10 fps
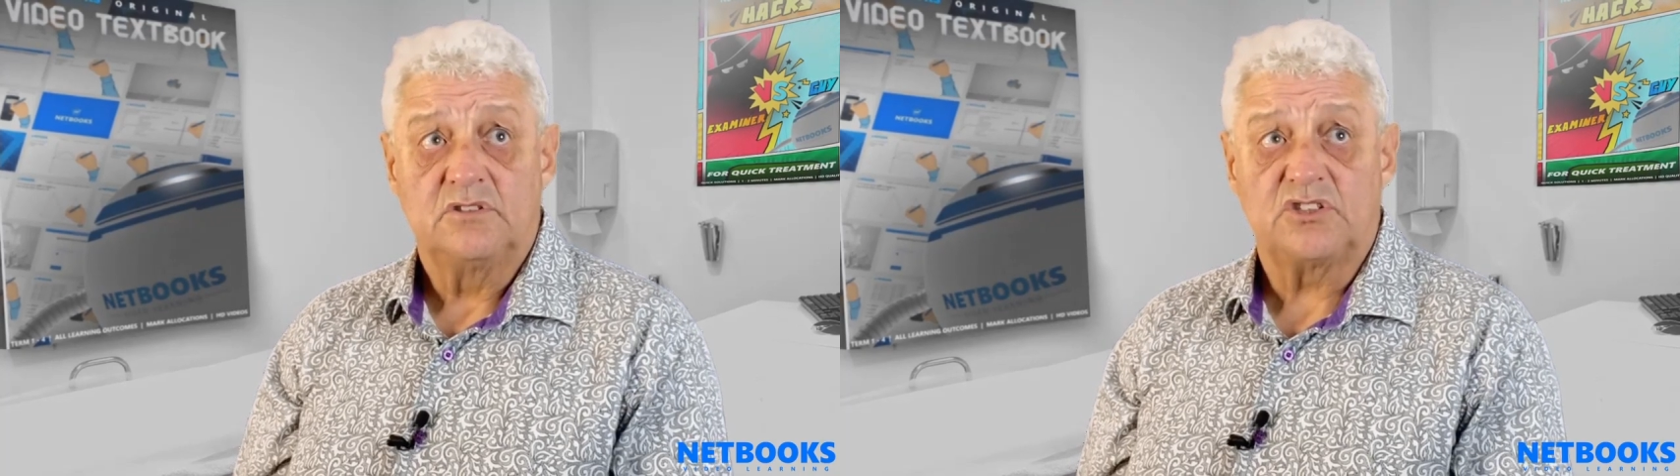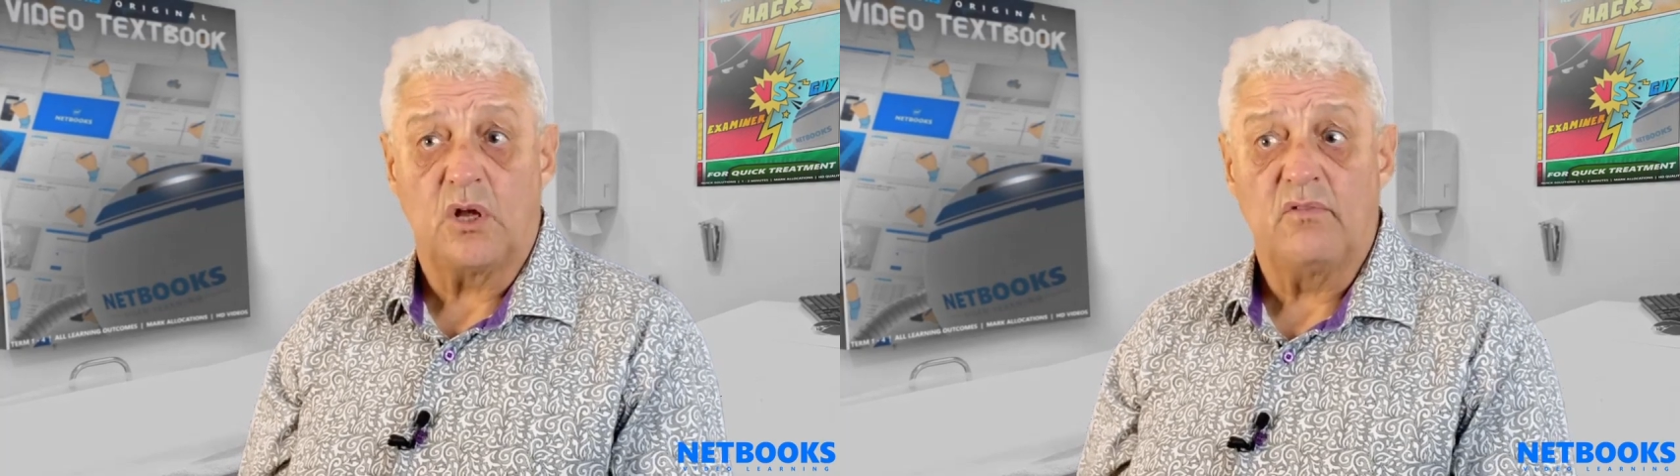
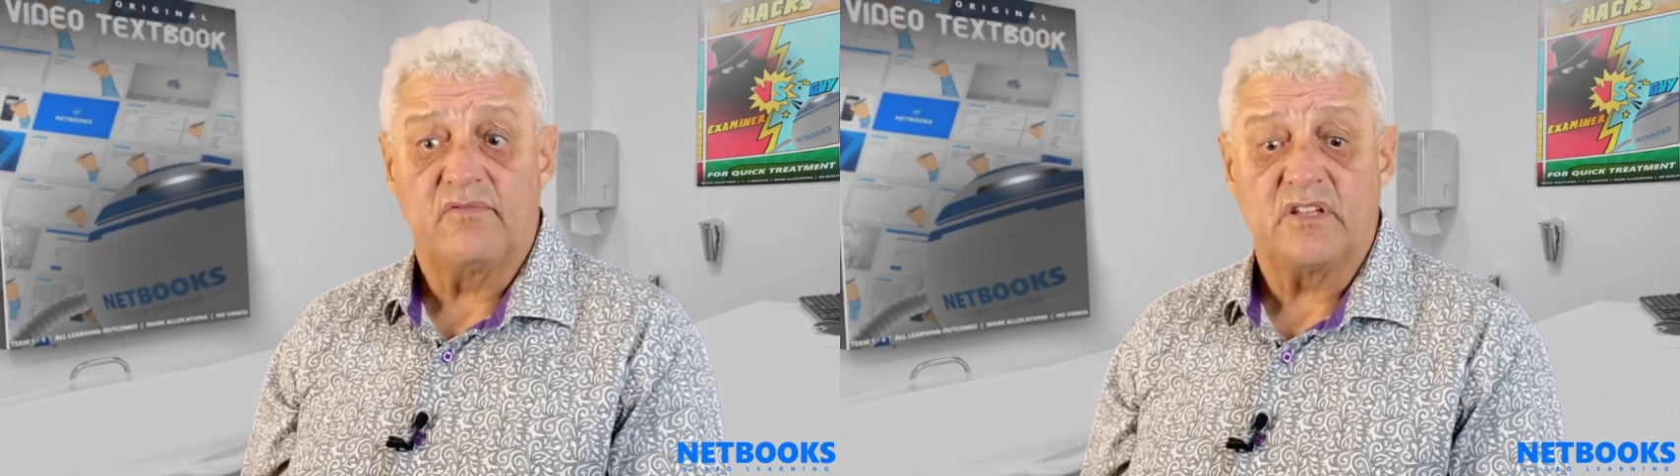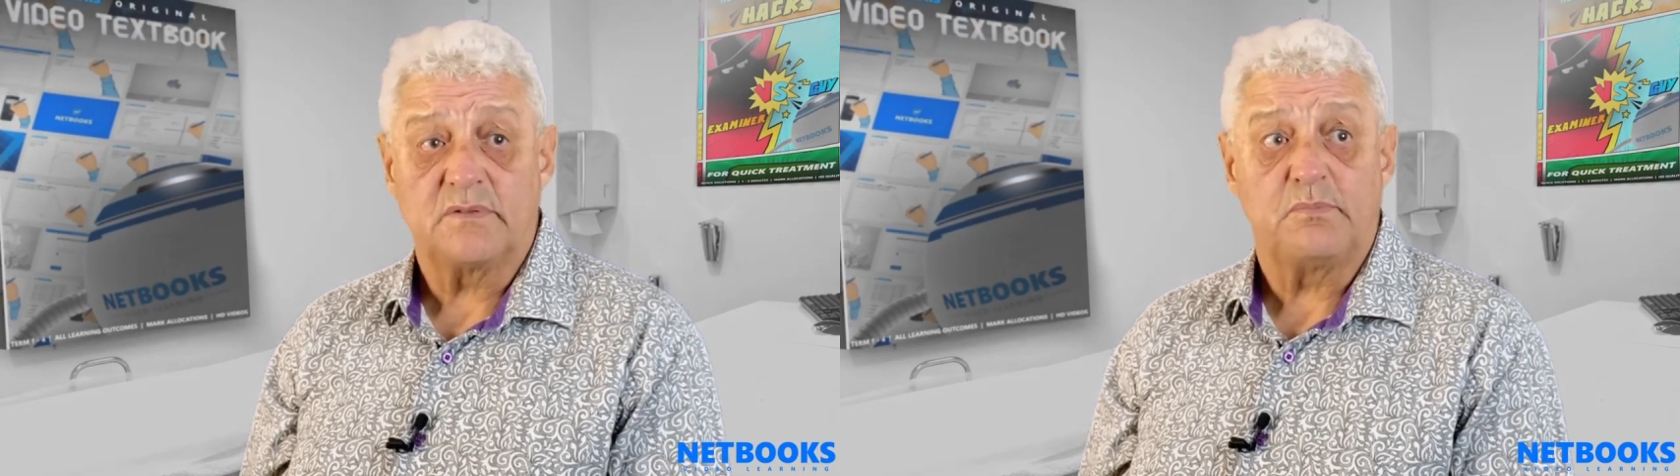
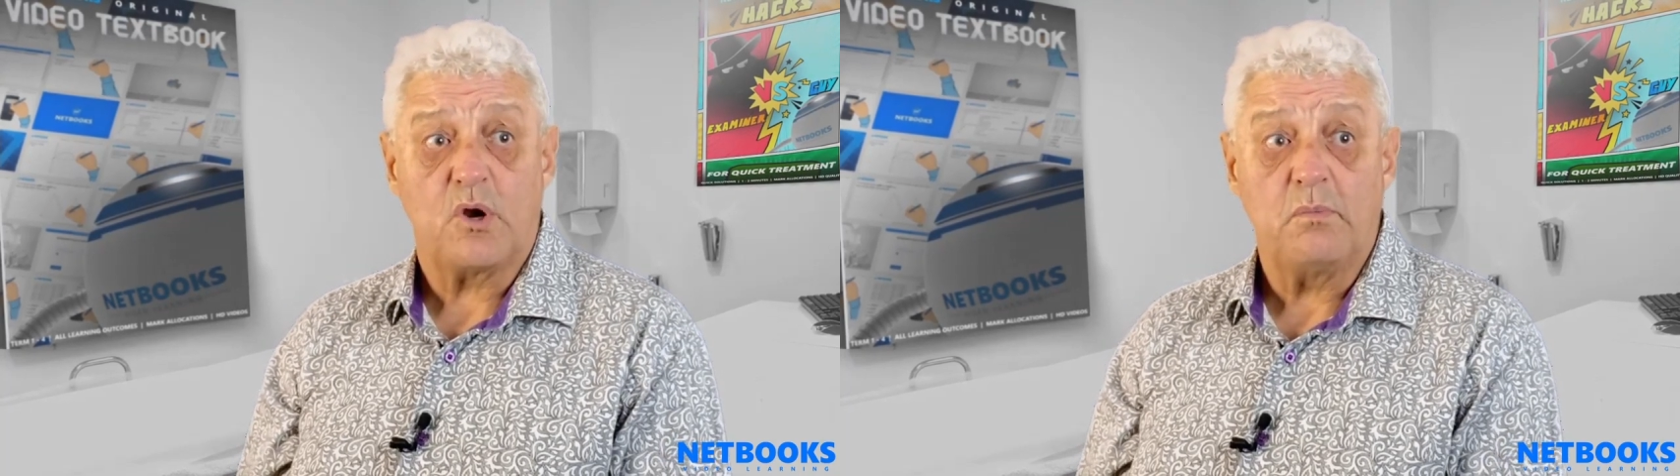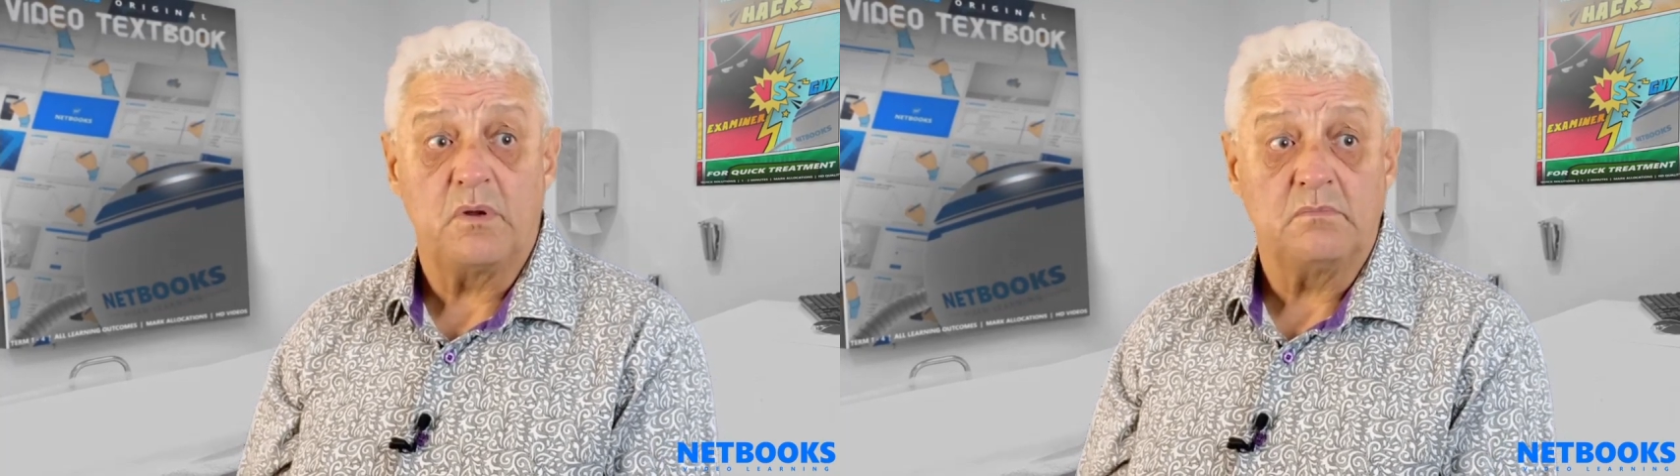solve this
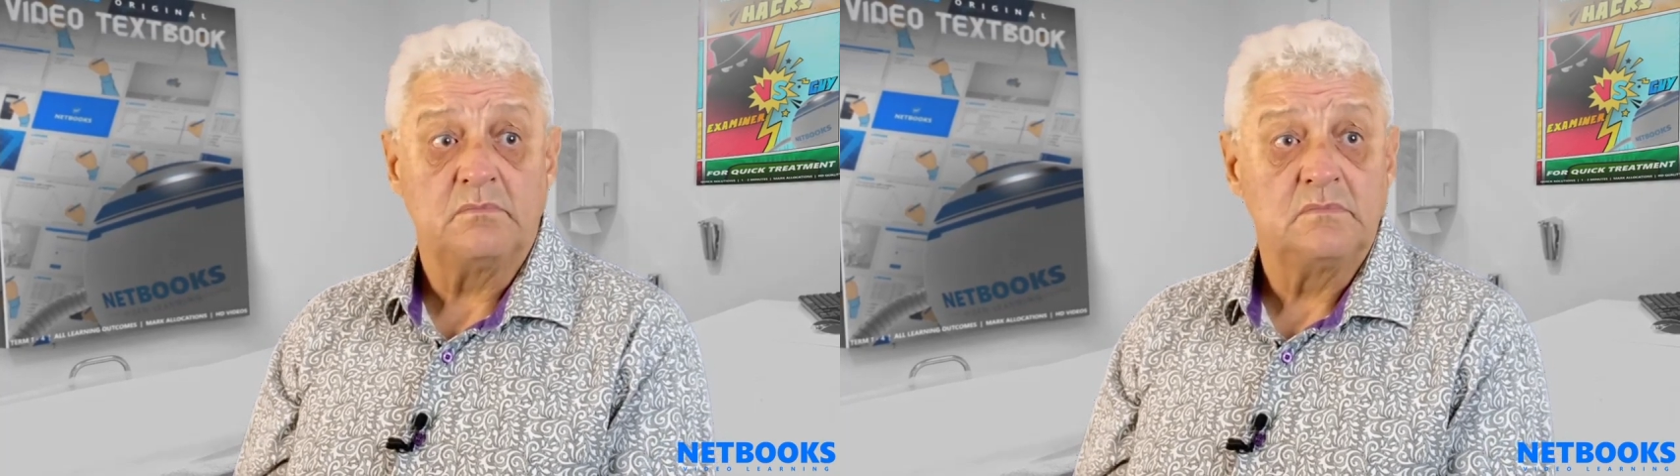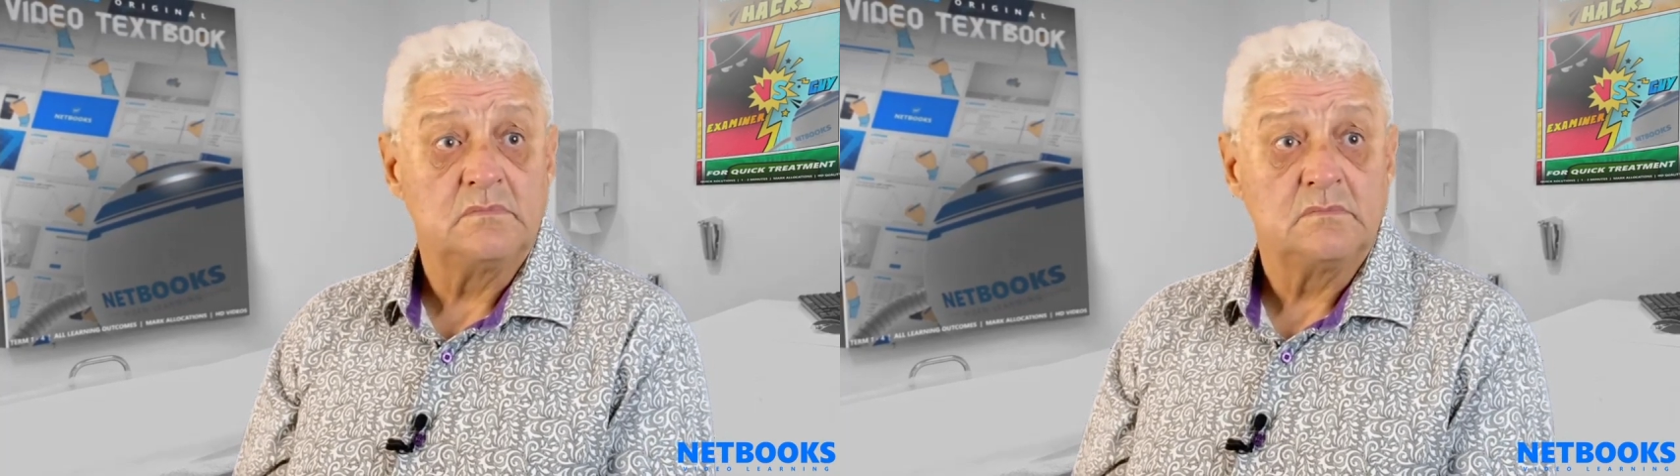problem